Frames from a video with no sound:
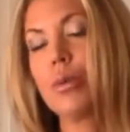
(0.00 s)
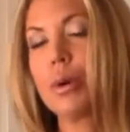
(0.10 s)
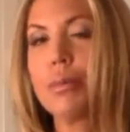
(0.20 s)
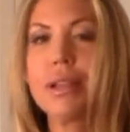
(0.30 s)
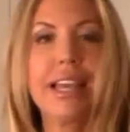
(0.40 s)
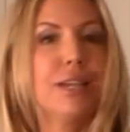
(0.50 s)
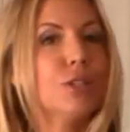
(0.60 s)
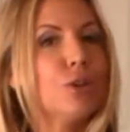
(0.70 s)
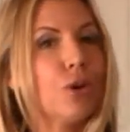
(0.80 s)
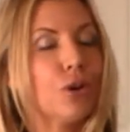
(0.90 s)

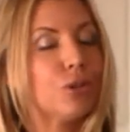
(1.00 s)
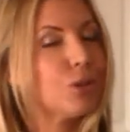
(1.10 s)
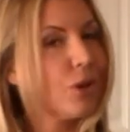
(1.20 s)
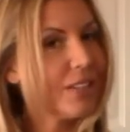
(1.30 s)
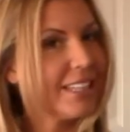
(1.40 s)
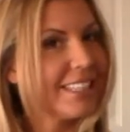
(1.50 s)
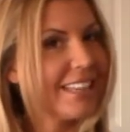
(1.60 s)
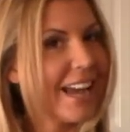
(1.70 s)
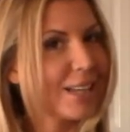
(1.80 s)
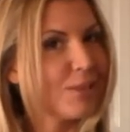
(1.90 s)
replace your salty
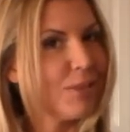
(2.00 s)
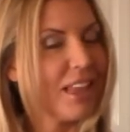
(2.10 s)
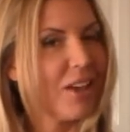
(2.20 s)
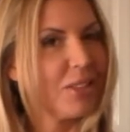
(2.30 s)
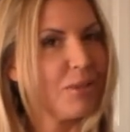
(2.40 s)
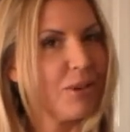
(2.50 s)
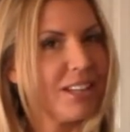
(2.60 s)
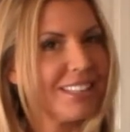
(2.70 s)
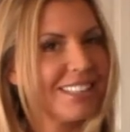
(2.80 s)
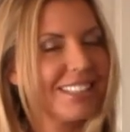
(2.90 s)
snacks with healthy
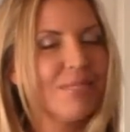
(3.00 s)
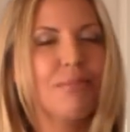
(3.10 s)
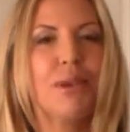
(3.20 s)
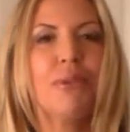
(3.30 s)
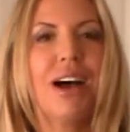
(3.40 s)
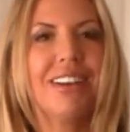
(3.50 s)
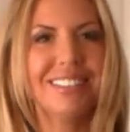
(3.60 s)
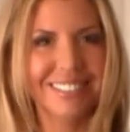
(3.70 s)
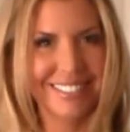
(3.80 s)
ones. Be well.